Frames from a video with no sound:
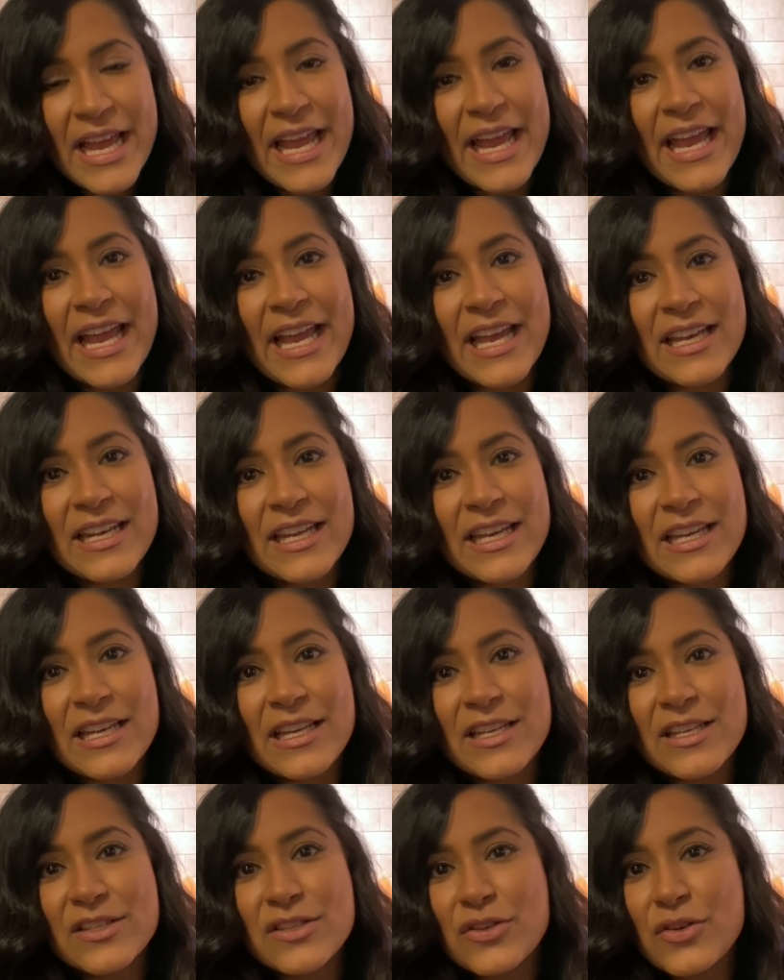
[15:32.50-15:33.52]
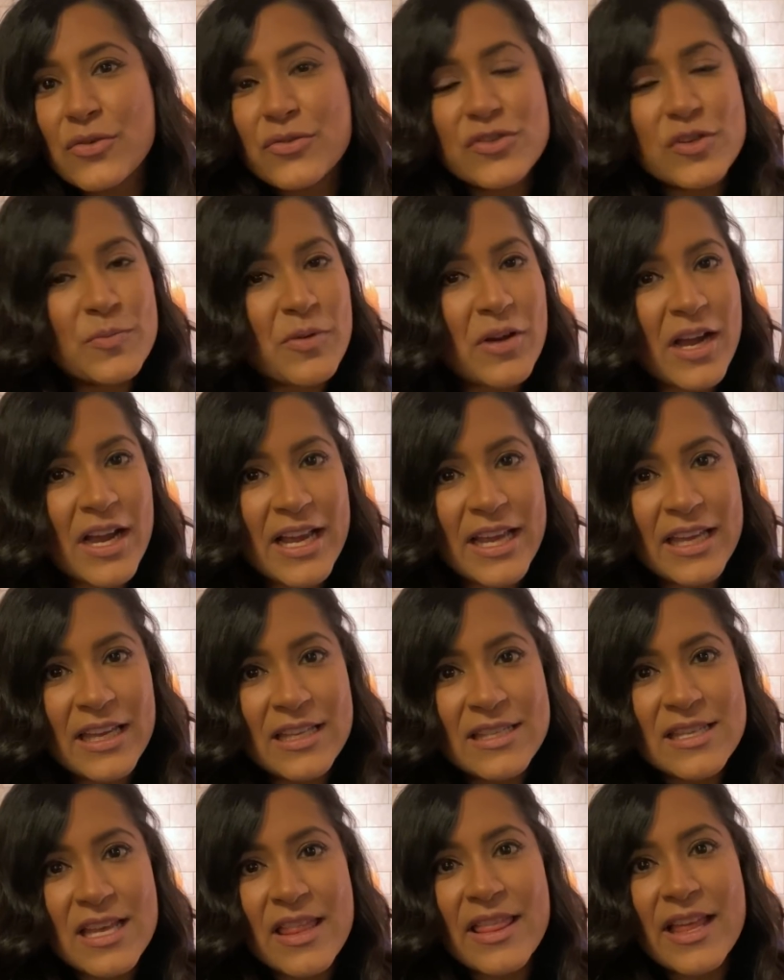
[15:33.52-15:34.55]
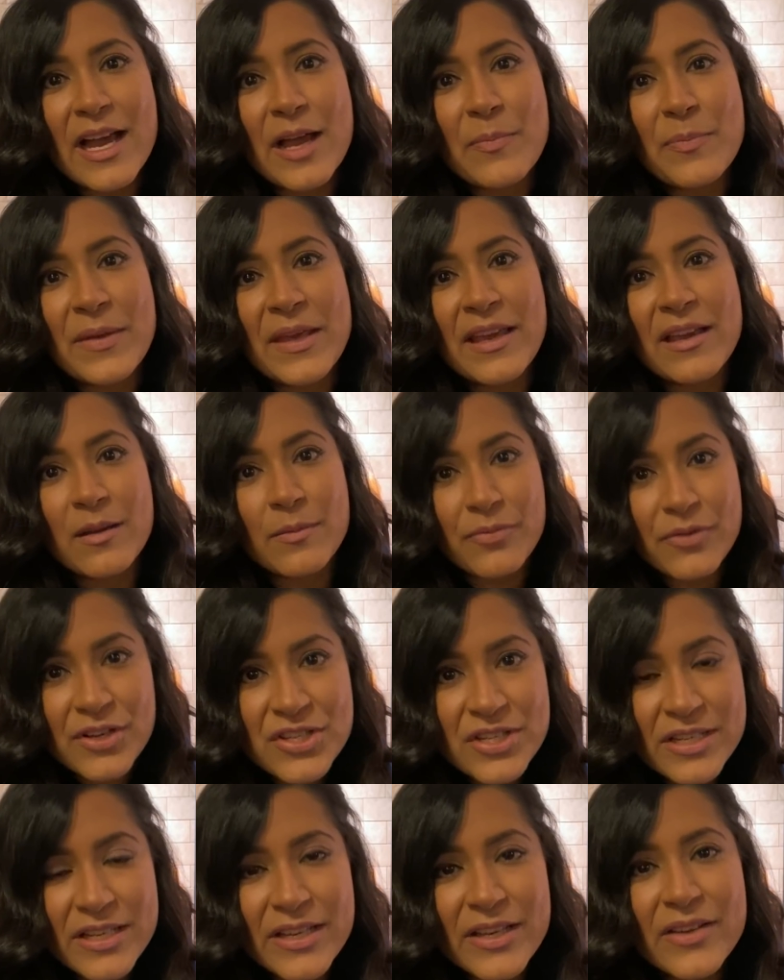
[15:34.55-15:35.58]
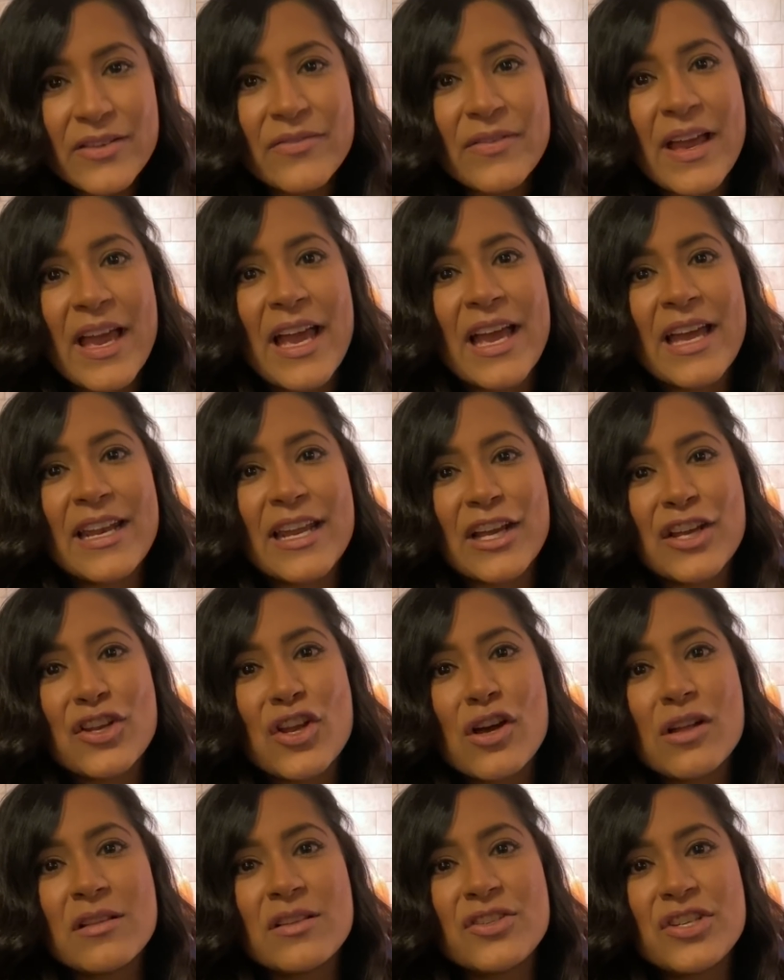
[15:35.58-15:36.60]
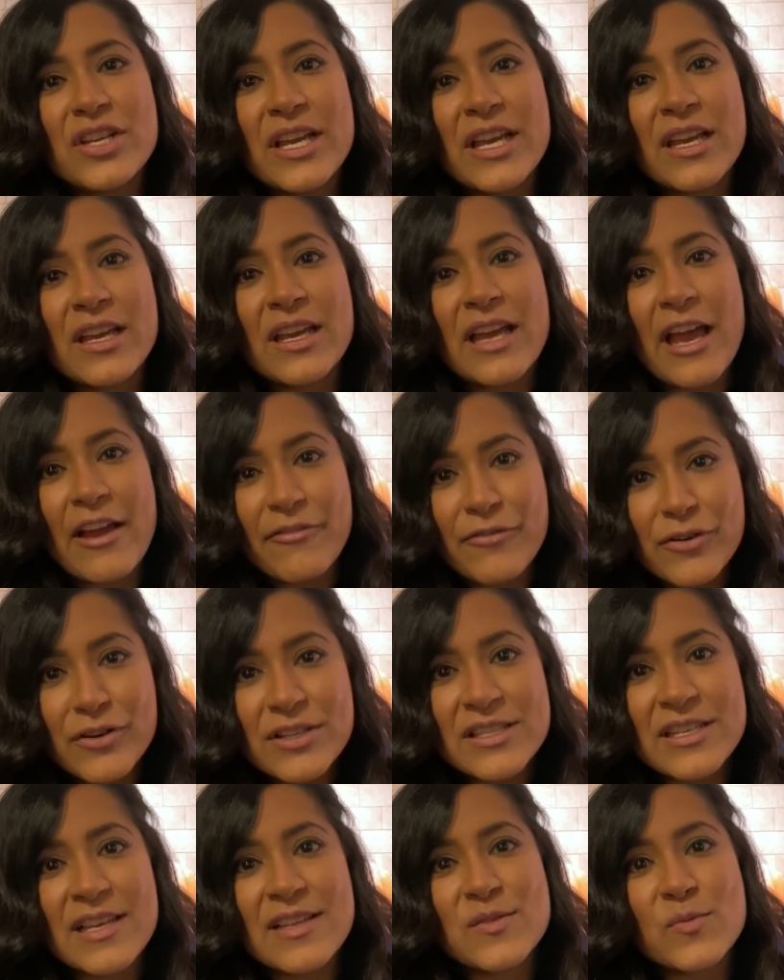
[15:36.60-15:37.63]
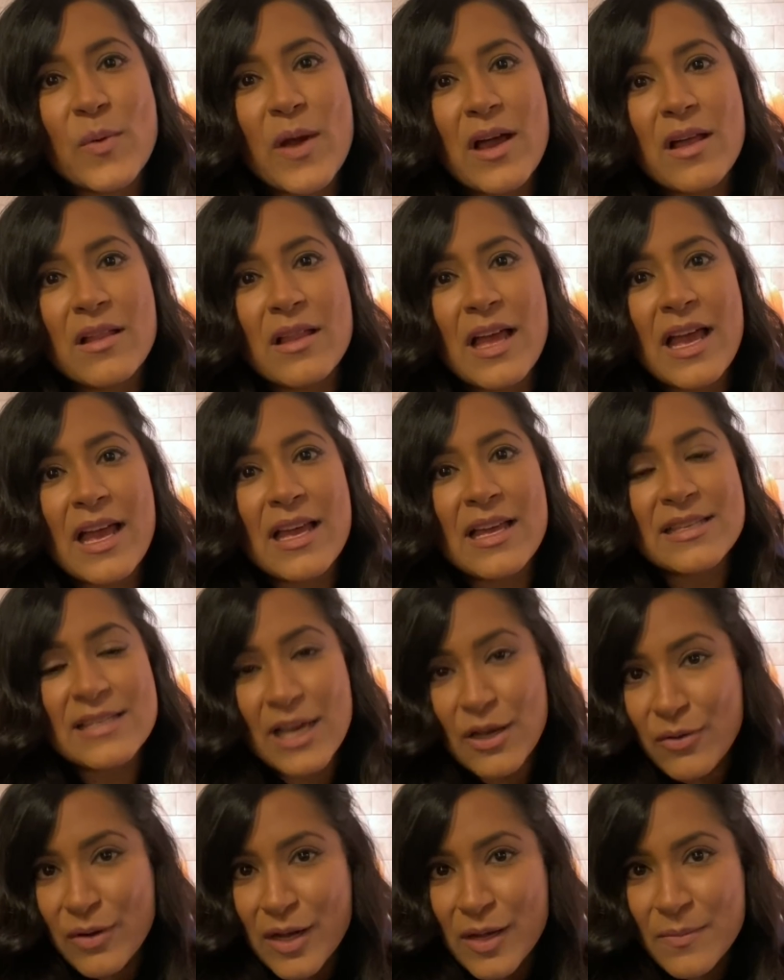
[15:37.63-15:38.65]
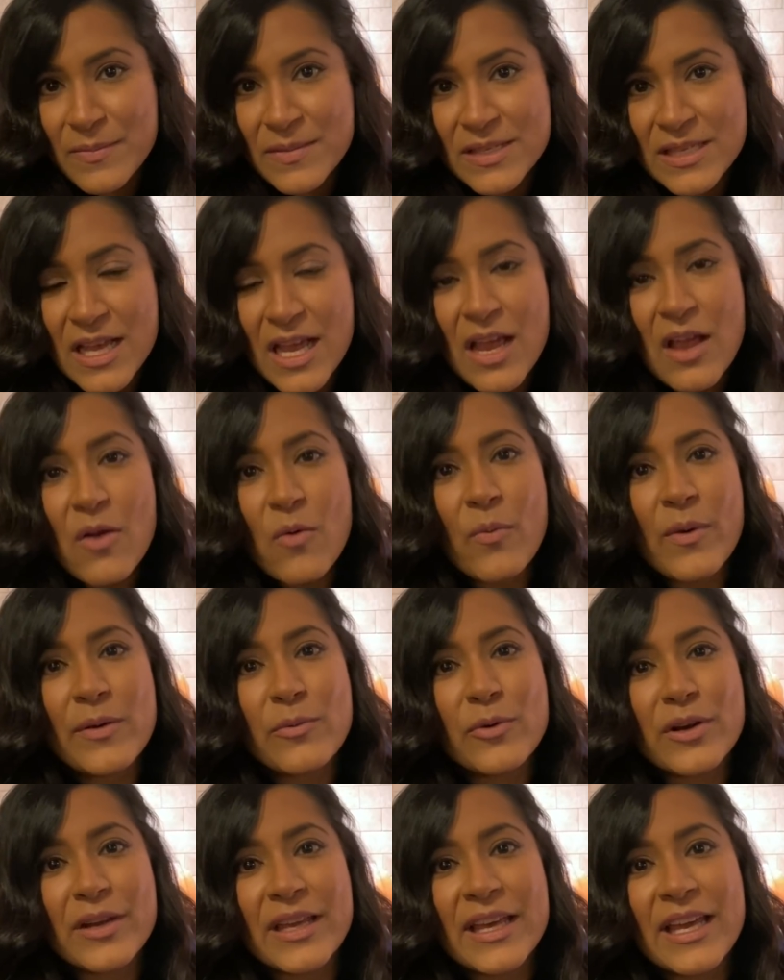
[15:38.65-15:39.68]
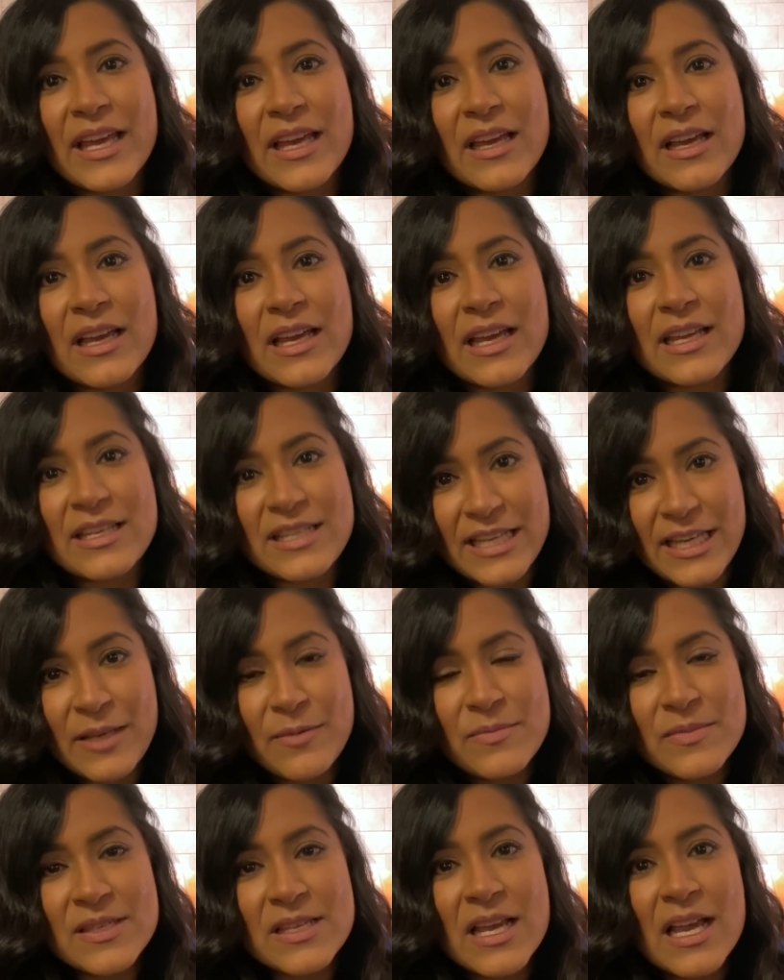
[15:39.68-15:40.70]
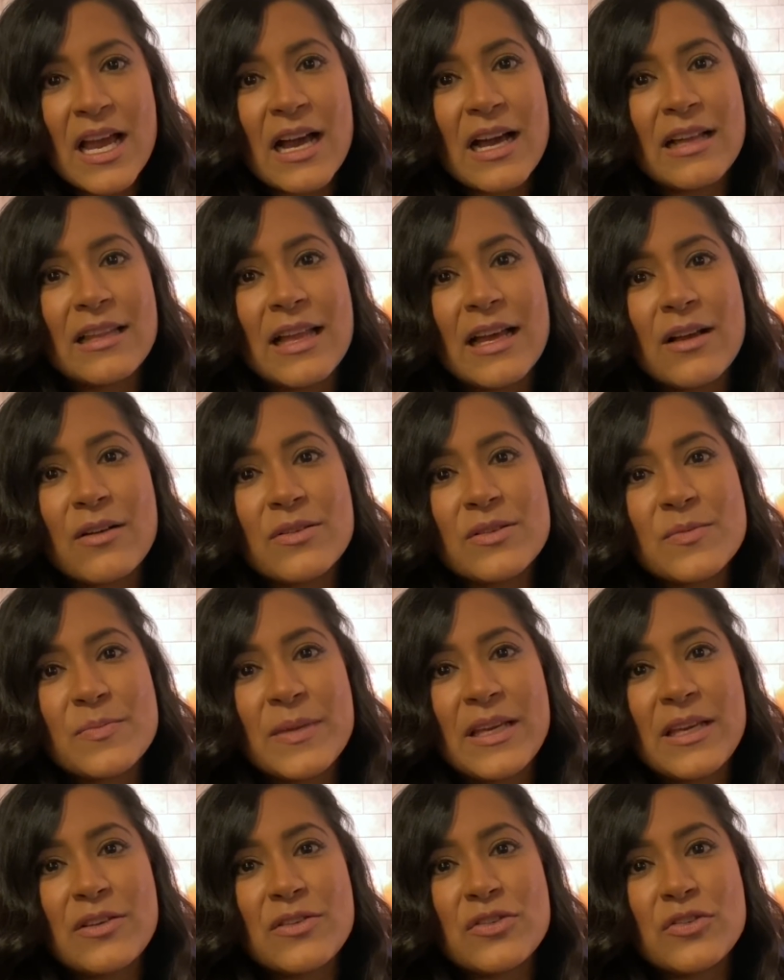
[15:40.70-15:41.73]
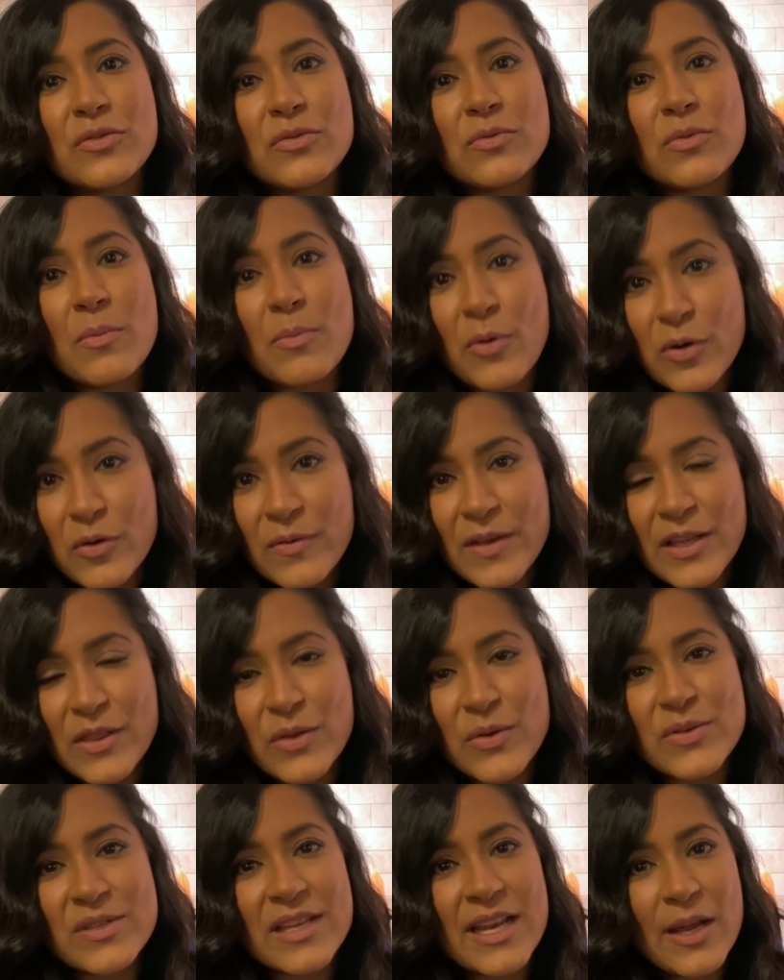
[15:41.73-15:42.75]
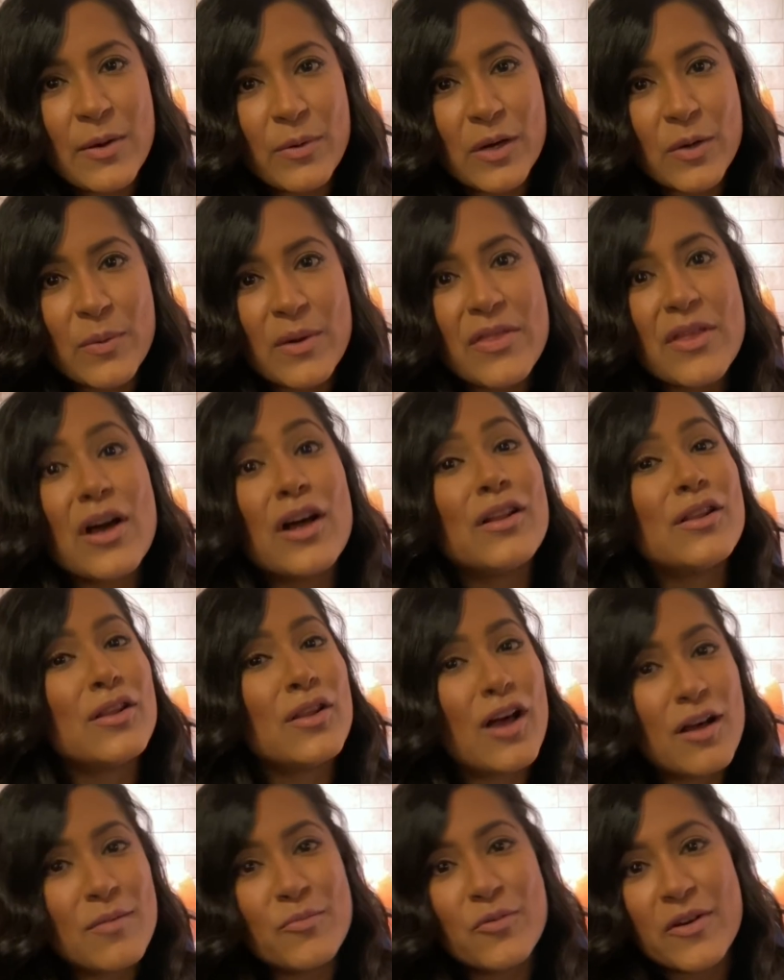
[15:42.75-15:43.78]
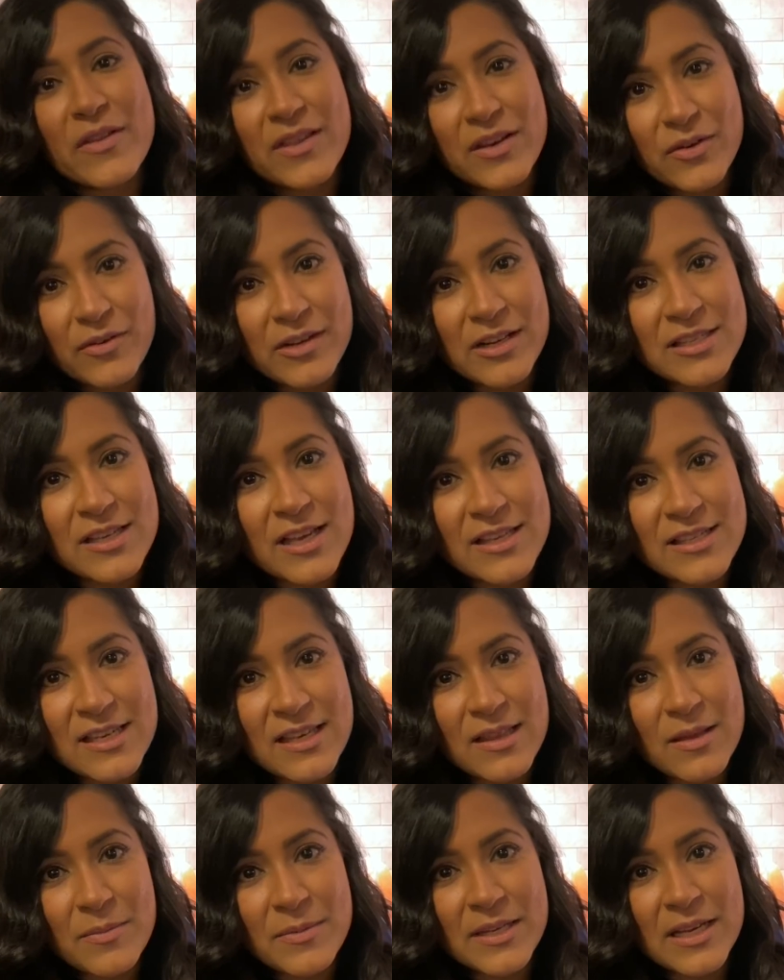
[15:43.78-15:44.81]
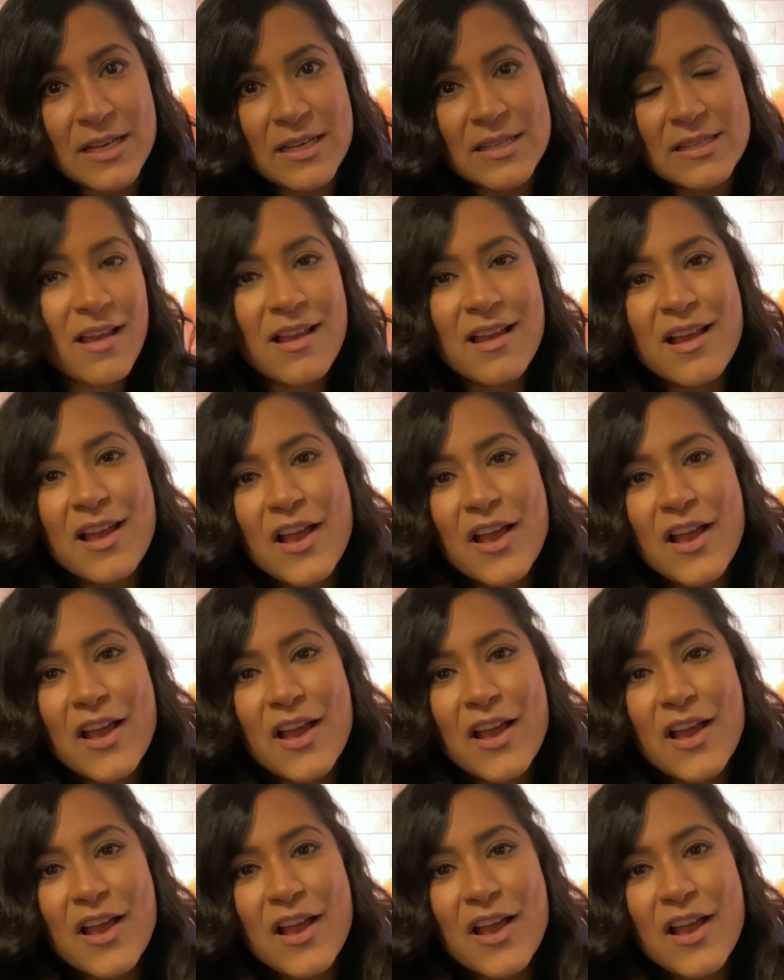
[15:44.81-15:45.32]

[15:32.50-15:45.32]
And it is no surprise that being appreciative and acknowledging efforts as well as outcomes when working in teams allows me to motivate those that I work with a lot more than criticizing them does.